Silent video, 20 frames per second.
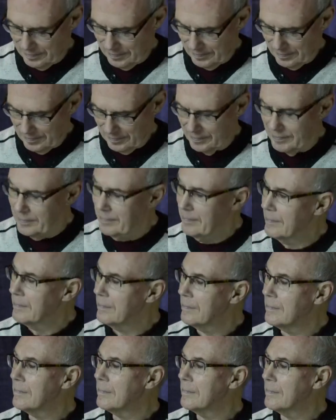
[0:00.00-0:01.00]

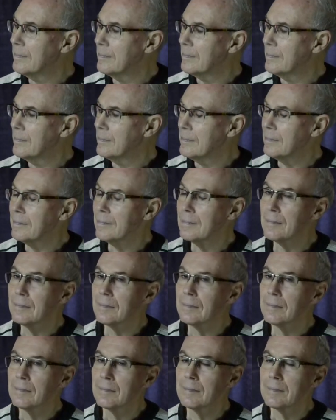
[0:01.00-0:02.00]

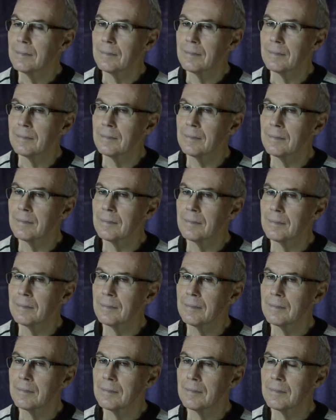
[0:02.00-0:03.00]

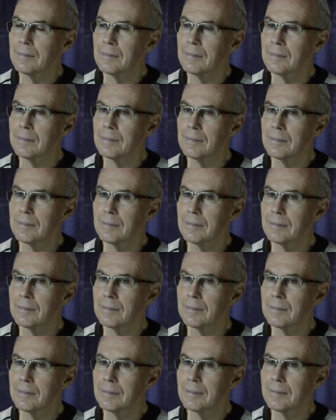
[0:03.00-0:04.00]

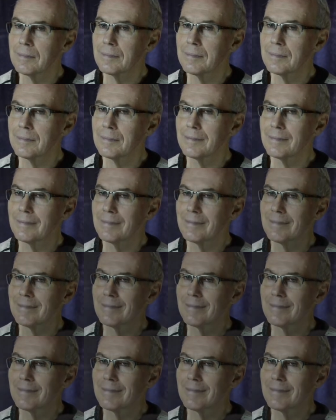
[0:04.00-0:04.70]
This person isn't speaking.